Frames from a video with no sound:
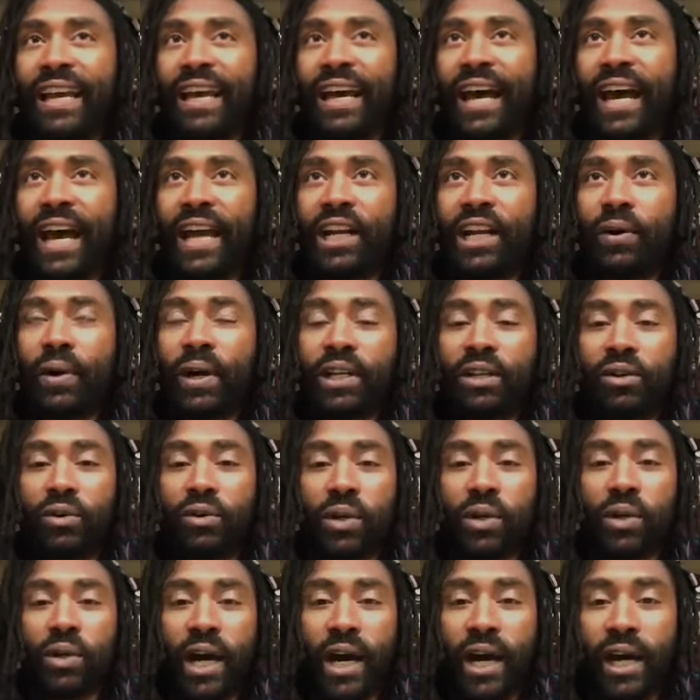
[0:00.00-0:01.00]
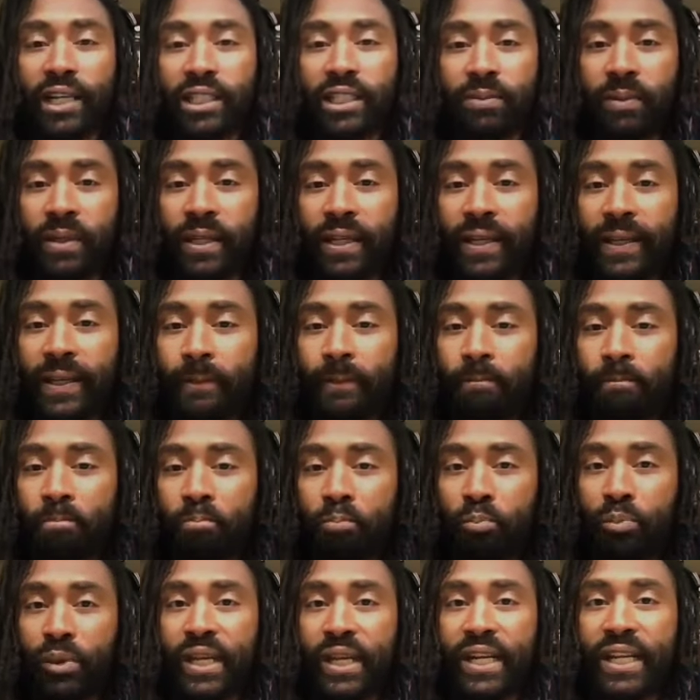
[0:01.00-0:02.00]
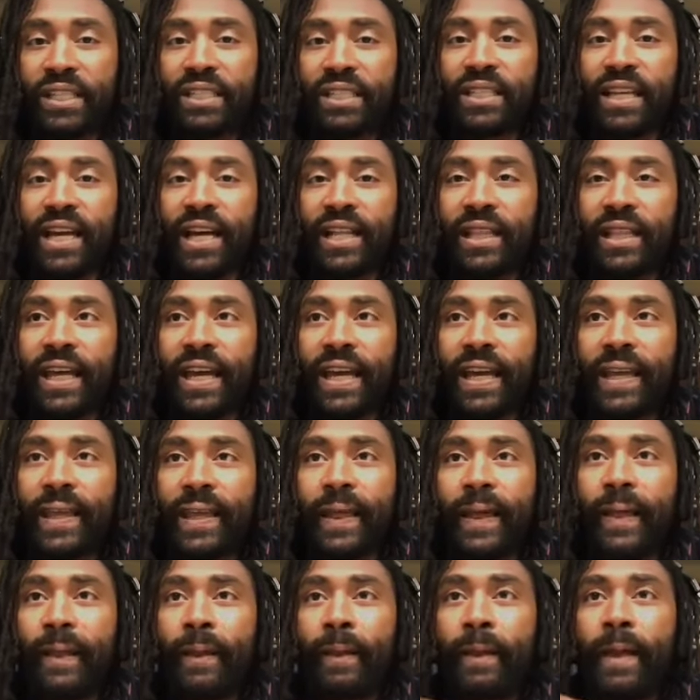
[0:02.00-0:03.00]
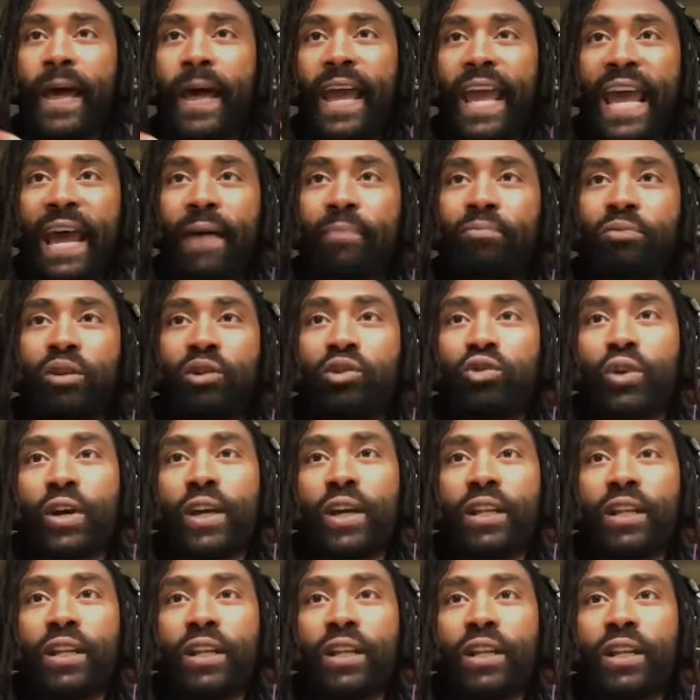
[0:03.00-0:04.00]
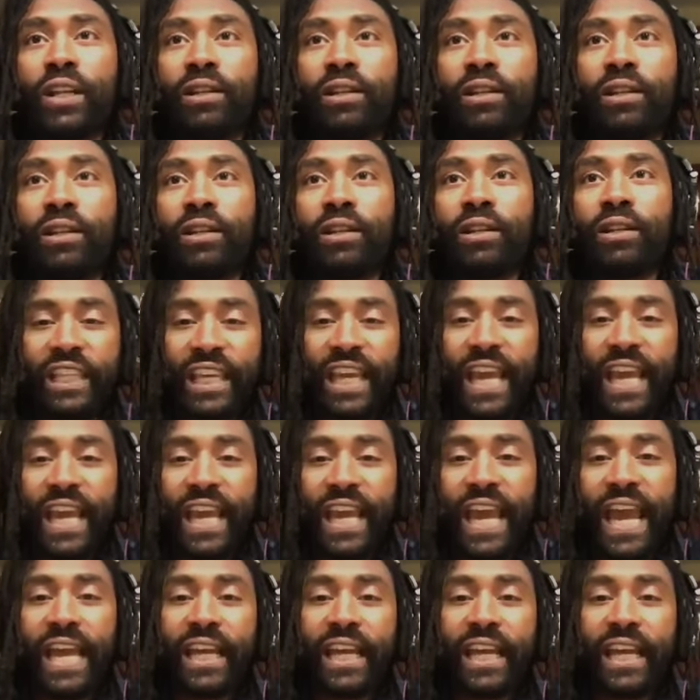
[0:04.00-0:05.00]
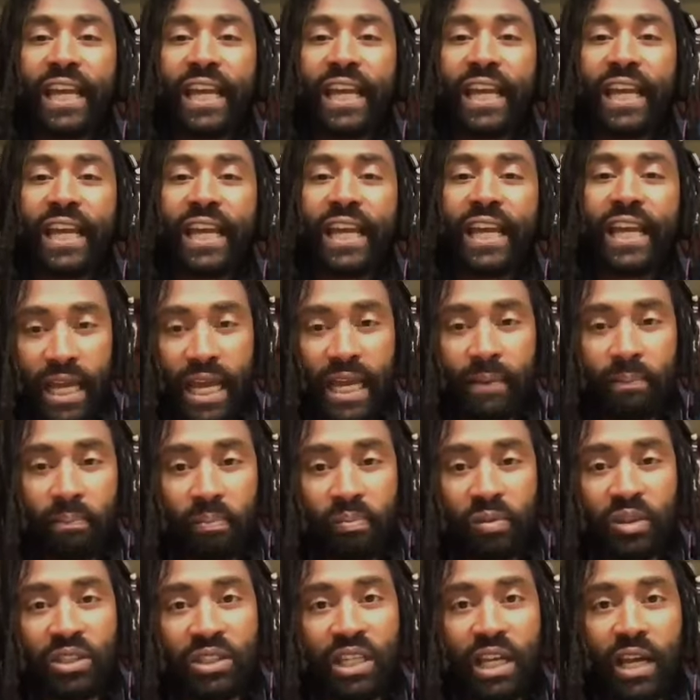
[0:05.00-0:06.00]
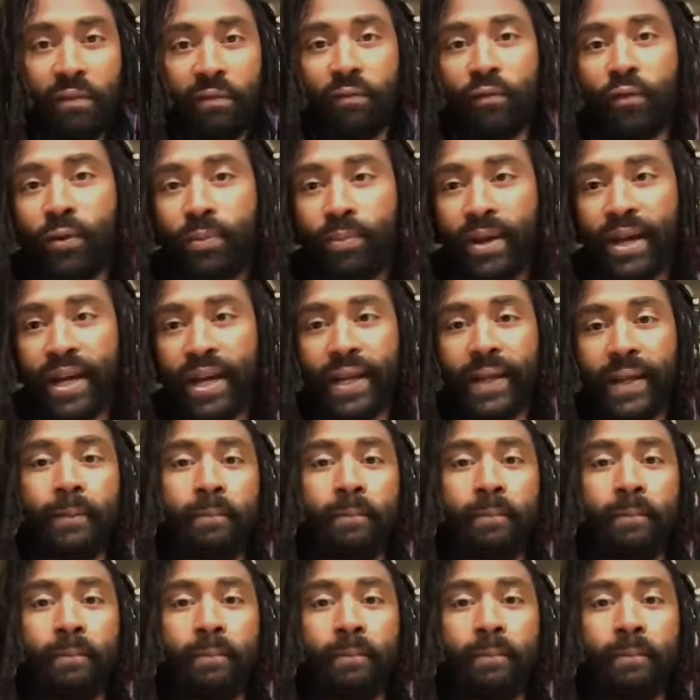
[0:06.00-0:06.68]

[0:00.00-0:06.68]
I do cosplay, but it's not like I have to try to do only accurate type stuff for my